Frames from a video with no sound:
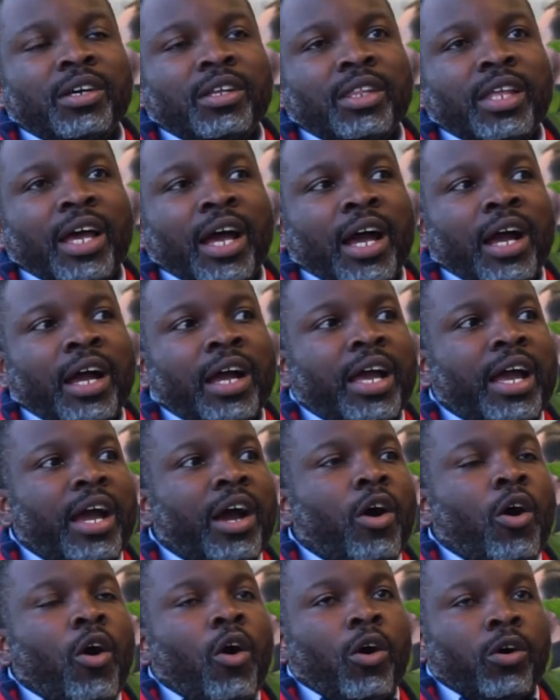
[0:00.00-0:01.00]
that
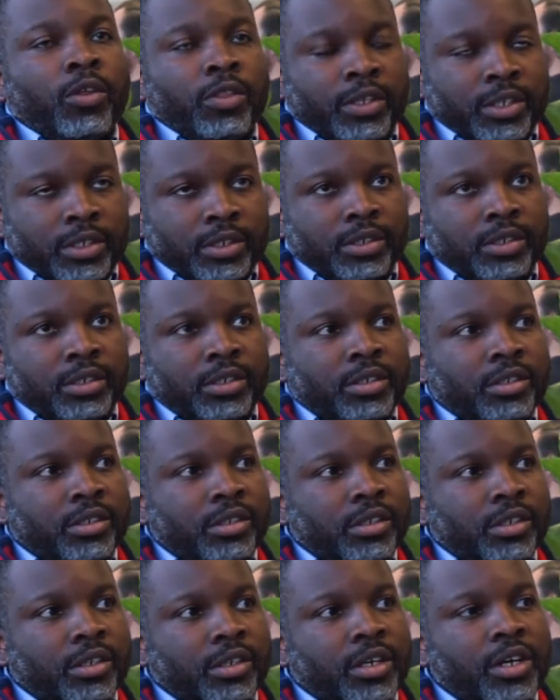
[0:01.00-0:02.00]
others
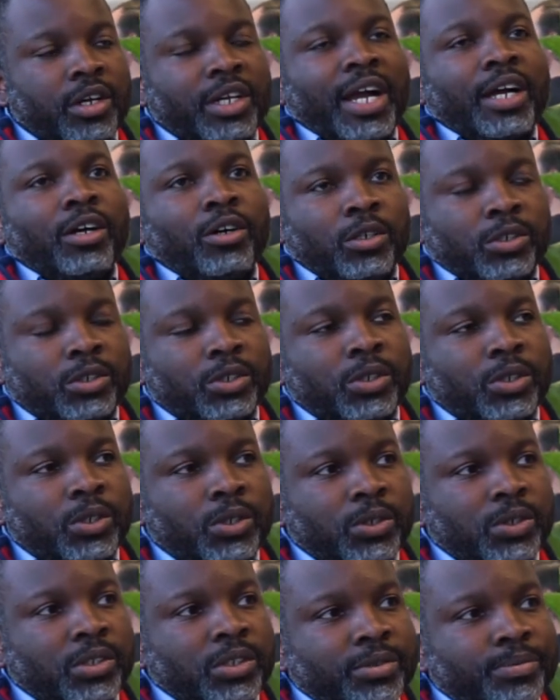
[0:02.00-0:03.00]
can also
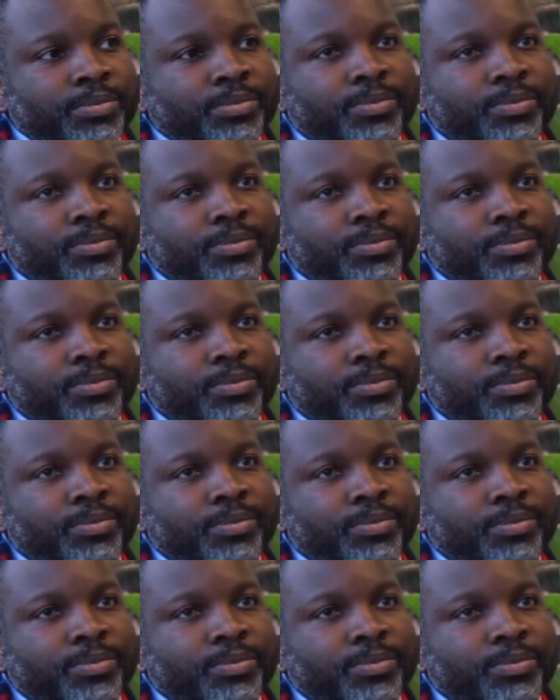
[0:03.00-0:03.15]
use.